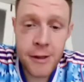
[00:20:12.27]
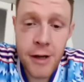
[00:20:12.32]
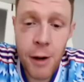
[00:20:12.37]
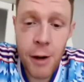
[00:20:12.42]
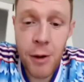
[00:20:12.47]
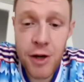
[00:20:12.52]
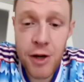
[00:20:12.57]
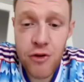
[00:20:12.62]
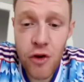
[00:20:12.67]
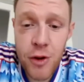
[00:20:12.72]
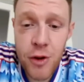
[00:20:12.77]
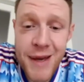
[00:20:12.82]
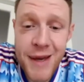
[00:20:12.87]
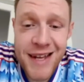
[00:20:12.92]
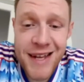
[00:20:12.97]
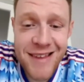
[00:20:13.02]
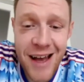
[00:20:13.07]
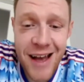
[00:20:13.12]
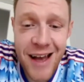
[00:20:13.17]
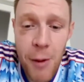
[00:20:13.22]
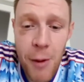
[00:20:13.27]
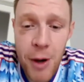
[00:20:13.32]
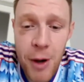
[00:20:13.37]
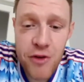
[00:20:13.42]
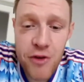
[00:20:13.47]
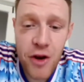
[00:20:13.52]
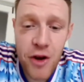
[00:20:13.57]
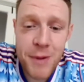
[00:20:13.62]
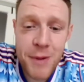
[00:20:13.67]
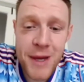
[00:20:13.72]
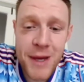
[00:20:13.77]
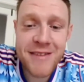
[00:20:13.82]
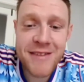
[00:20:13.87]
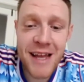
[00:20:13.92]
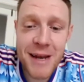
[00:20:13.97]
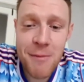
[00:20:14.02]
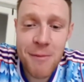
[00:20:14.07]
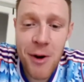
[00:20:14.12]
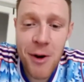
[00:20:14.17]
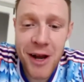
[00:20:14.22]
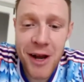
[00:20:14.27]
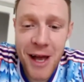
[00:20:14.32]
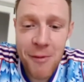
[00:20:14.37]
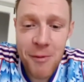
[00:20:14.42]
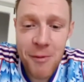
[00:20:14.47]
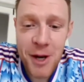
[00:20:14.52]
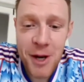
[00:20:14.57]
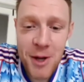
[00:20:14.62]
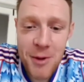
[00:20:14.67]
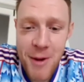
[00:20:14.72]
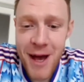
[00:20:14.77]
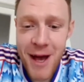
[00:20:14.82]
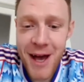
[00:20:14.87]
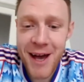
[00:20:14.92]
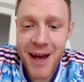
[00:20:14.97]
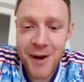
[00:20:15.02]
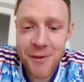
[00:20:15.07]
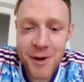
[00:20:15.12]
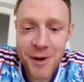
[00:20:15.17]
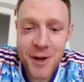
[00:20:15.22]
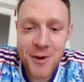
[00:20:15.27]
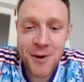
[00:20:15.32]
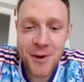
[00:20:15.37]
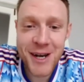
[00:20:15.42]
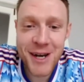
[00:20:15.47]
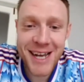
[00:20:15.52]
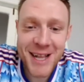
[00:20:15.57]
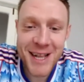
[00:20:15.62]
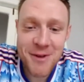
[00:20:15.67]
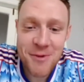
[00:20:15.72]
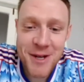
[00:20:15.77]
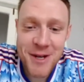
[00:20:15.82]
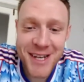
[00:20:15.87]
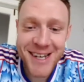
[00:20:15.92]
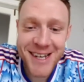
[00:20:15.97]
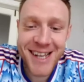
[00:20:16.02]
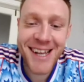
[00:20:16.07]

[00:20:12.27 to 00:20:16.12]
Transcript: I want to try pizza. I want to try pizza in America when I'm when I get the win.